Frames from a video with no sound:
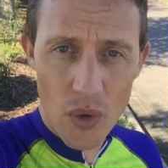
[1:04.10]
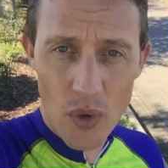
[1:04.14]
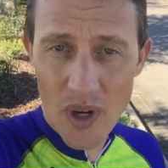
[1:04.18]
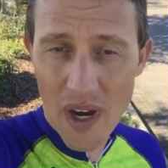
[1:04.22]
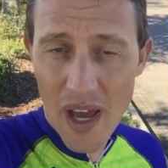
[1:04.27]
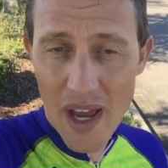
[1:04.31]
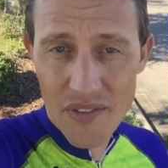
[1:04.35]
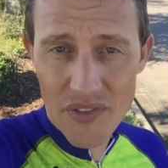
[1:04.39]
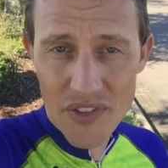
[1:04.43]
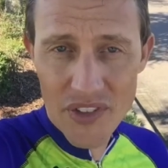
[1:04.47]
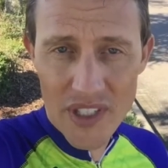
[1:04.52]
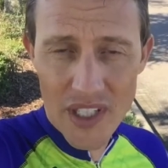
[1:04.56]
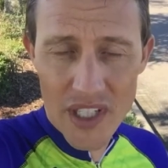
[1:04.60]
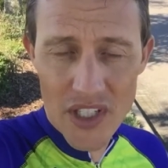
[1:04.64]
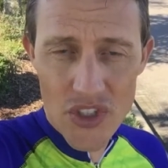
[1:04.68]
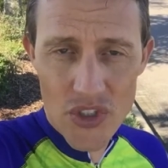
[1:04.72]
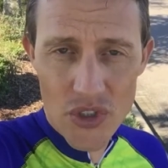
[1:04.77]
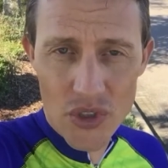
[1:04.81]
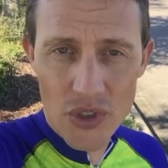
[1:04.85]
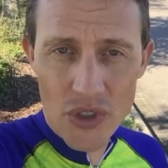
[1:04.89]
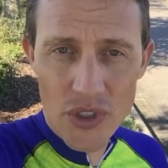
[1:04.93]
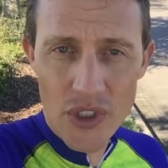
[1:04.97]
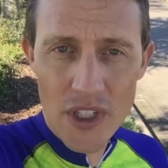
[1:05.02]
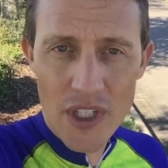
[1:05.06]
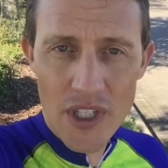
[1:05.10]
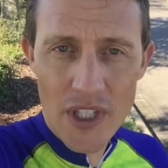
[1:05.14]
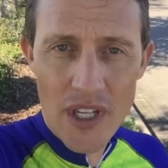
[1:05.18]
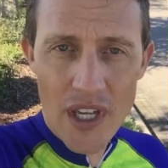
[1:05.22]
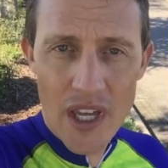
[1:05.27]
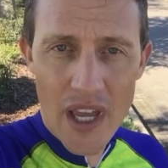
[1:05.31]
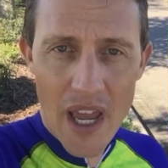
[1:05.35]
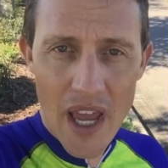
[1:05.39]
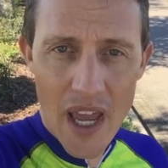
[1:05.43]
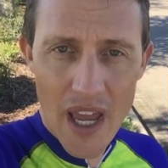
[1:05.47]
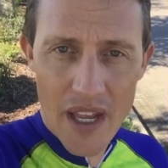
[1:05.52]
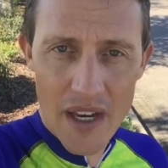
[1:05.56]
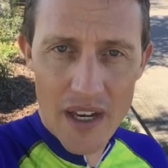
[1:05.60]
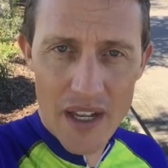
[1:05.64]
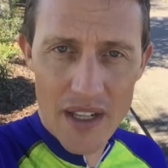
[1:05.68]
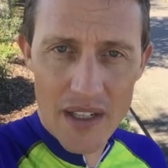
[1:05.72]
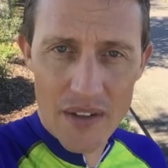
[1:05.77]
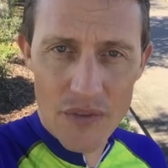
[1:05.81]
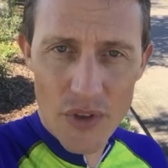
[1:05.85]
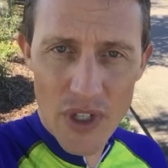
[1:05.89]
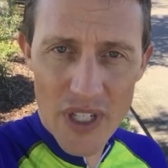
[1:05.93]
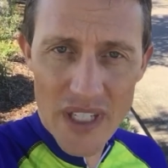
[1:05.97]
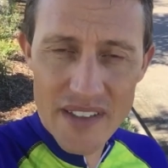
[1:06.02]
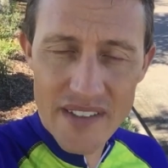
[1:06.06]
or life schedule,
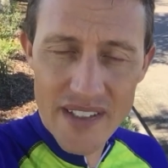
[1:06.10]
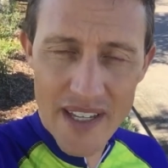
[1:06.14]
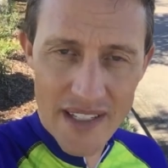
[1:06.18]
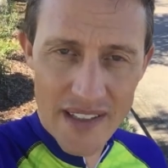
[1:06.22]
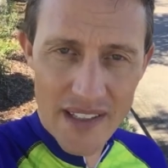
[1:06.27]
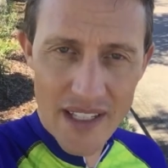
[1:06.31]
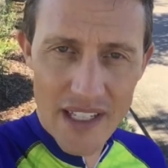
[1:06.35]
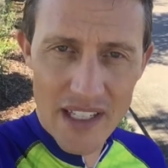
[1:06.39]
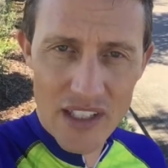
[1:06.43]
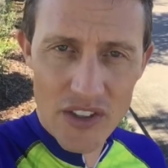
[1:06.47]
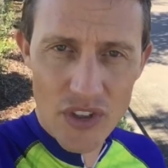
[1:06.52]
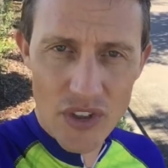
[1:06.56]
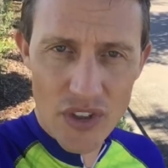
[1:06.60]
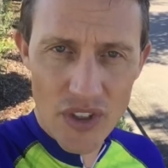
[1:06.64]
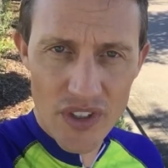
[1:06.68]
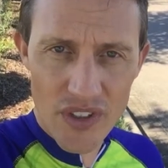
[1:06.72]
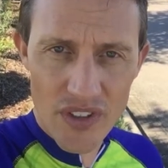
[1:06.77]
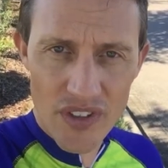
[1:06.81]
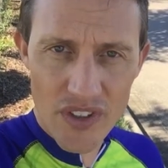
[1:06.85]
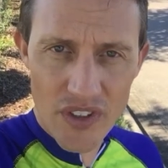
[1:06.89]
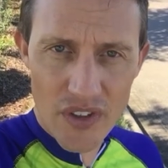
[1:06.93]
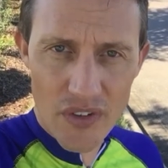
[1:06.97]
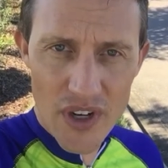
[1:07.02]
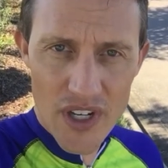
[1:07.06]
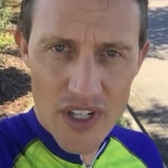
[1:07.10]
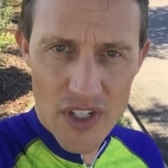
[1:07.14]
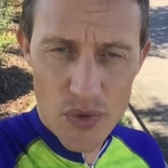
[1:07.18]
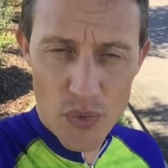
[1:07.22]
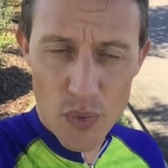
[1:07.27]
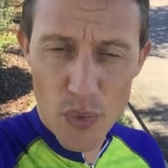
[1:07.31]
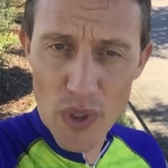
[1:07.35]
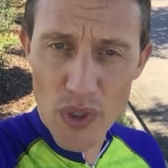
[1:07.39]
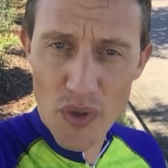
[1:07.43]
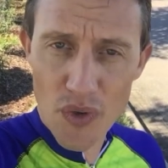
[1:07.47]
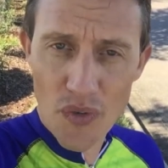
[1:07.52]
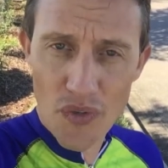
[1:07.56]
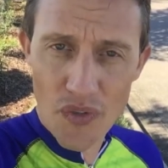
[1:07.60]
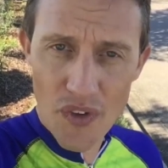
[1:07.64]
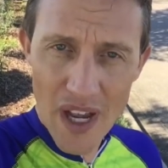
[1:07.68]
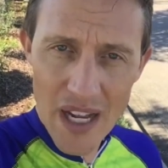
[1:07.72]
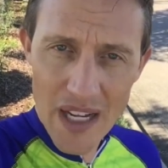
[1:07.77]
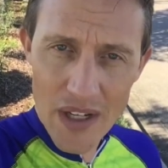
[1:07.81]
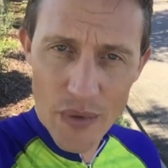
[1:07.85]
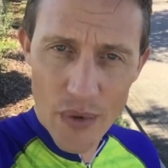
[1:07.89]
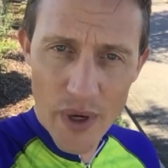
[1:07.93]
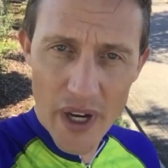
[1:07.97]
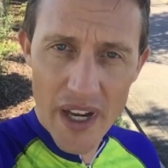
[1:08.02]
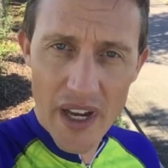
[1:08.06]
and really take that into consideration when you
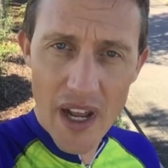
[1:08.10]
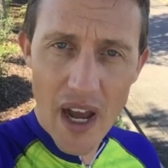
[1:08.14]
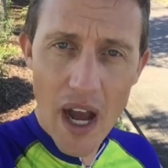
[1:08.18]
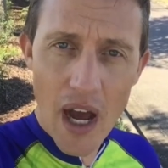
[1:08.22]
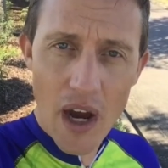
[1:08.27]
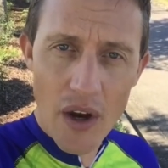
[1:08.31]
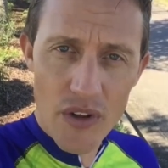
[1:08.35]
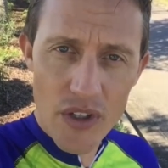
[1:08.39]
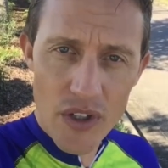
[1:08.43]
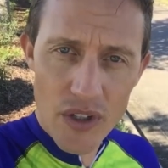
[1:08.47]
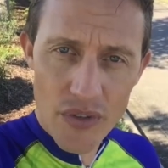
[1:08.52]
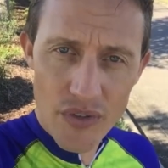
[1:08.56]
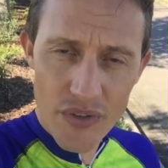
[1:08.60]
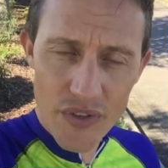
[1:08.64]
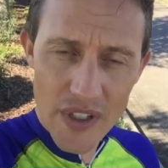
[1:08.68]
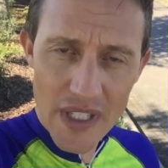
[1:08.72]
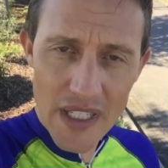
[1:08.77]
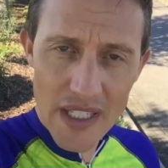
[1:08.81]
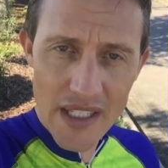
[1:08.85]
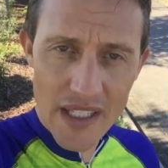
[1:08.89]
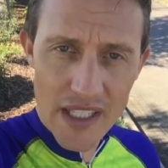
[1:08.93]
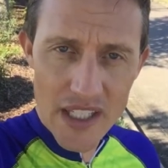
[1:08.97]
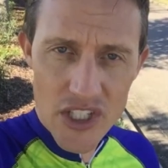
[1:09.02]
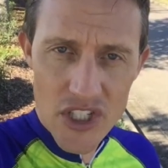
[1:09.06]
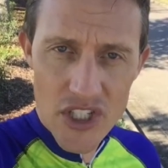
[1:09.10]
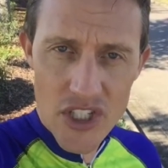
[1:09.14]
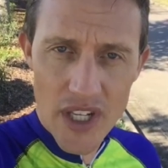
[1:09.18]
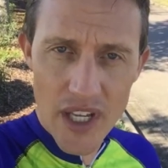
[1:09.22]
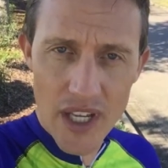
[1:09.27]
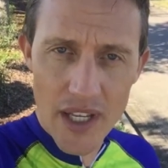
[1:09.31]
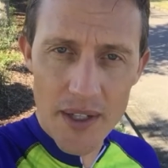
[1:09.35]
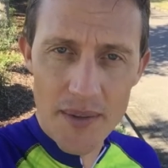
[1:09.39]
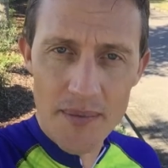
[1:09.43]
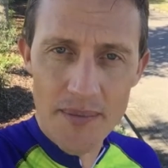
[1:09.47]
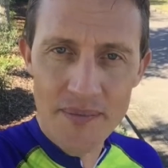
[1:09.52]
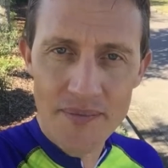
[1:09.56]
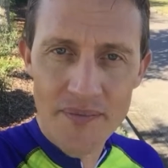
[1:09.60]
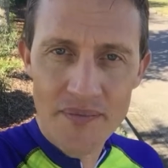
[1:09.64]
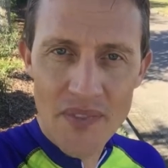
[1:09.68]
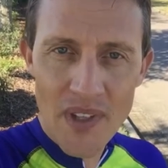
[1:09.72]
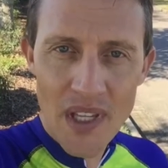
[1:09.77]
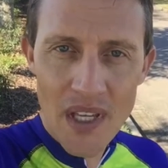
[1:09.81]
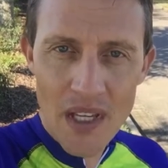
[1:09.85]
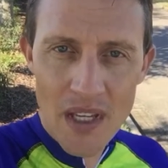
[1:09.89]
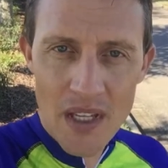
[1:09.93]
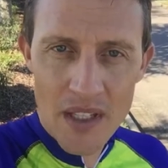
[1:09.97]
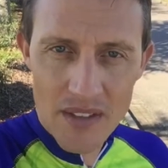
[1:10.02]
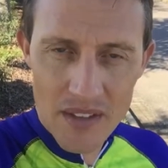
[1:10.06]
evaluate how you're feeling each day.
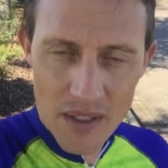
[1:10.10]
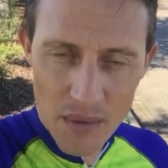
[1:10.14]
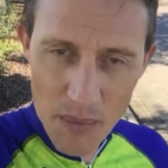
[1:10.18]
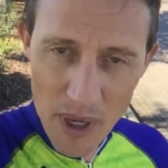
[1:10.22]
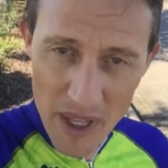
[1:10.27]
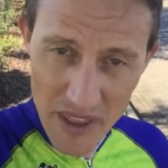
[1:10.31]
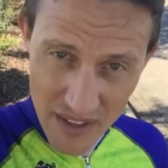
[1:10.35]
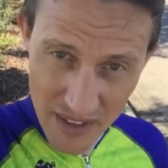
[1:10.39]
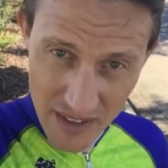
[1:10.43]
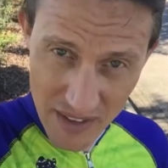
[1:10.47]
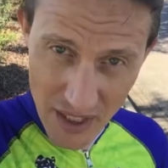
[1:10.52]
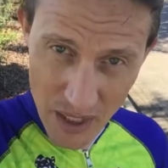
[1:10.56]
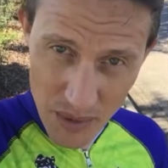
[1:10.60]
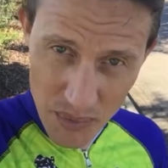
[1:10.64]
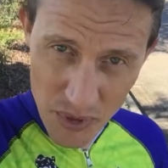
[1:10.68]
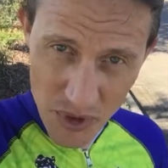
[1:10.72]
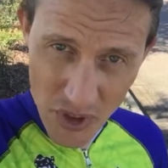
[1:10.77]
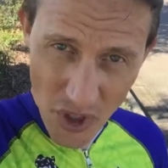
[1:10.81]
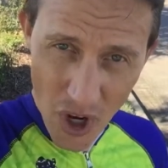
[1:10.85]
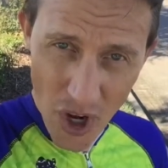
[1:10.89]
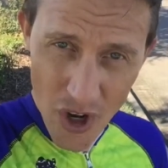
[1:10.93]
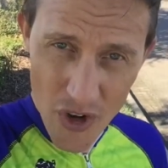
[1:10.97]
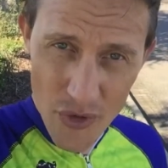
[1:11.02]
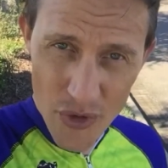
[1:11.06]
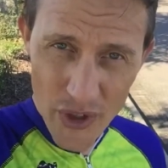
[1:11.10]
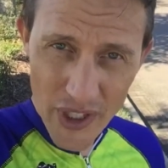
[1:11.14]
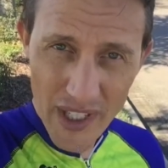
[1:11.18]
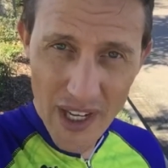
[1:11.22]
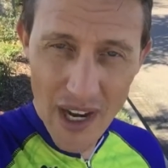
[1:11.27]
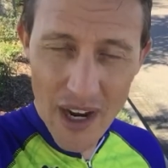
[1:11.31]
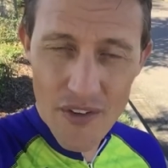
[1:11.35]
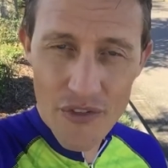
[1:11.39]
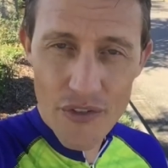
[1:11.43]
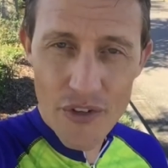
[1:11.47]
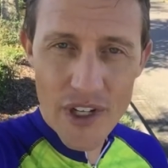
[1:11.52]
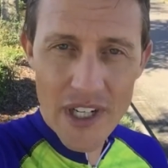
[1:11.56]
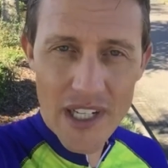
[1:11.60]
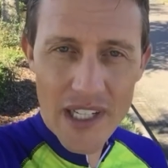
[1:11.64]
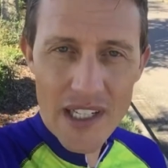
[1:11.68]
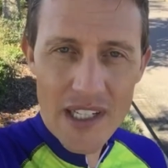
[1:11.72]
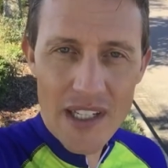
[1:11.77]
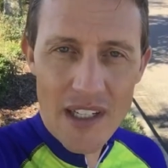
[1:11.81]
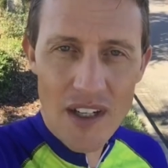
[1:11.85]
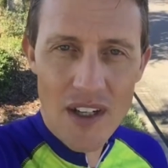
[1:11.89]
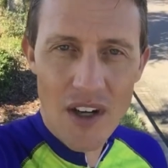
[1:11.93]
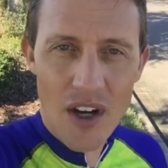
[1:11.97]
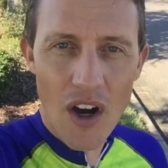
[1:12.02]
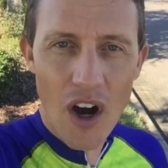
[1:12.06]
Some other tips on recovery
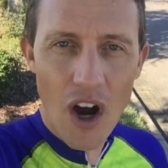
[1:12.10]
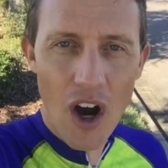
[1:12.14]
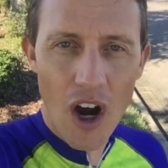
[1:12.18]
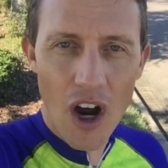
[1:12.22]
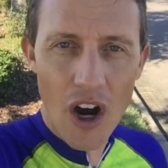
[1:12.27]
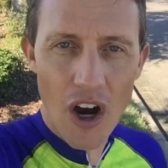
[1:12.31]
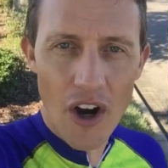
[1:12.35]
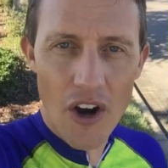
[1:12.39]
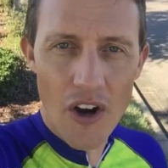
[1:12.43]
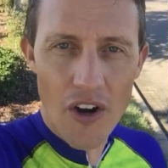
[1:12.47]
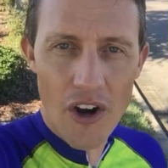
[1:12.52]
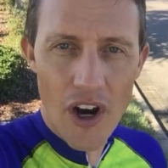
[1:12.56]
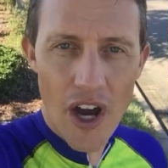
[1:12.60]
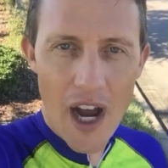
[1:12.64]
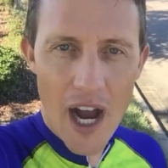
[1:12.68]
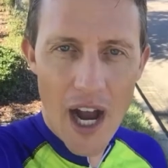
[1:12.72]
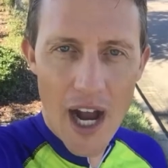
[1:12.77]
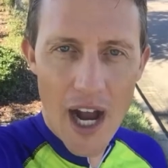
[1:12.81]
are